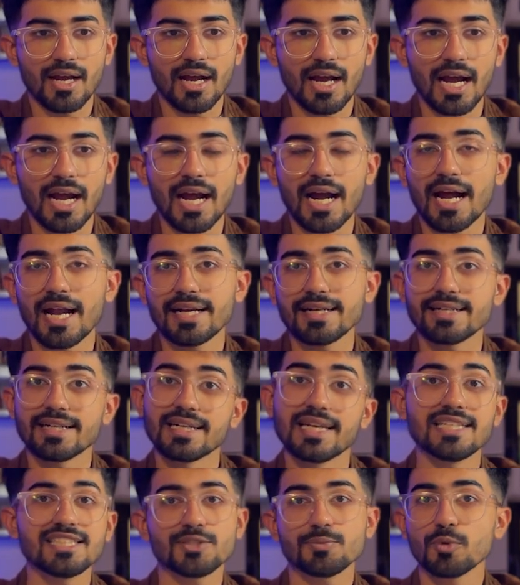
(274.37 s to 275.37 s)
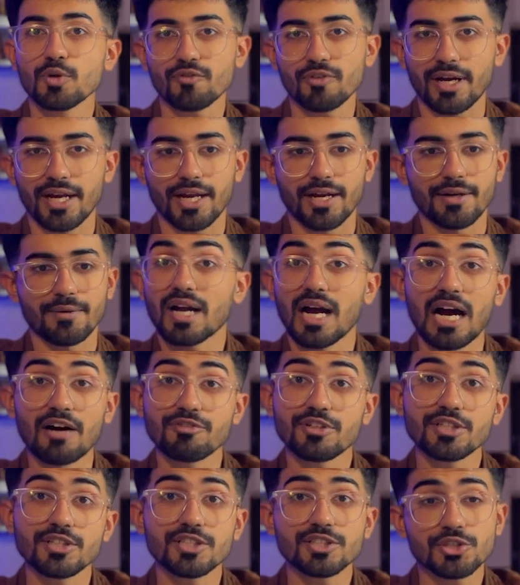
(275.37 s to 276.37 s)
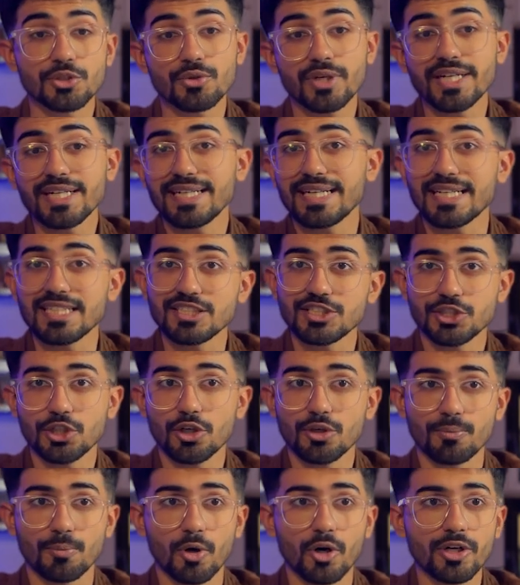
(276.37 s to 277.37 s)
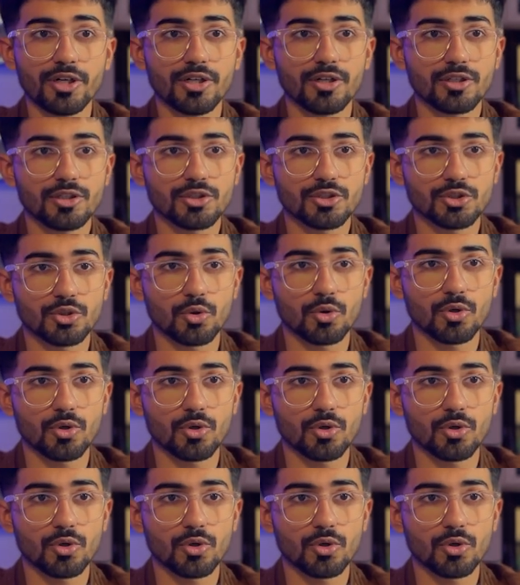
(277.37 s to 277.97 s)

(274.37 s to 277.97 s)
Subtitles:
and let's move ahead. After this, you can test your bot. So